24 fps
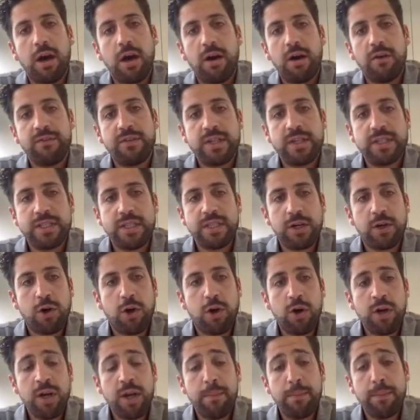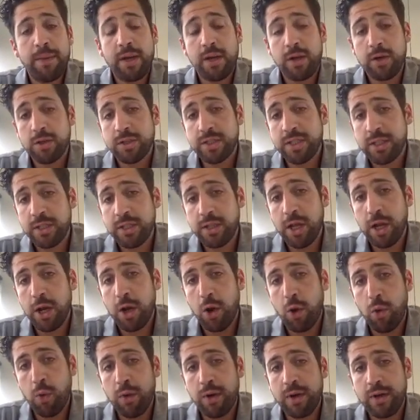of the zirconia, because in the
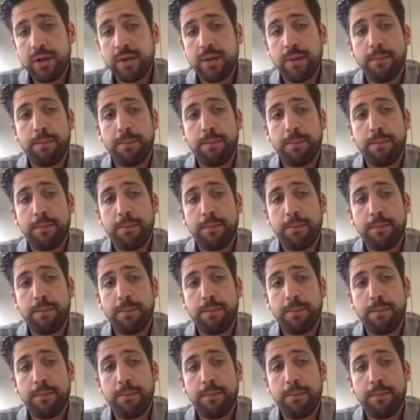lower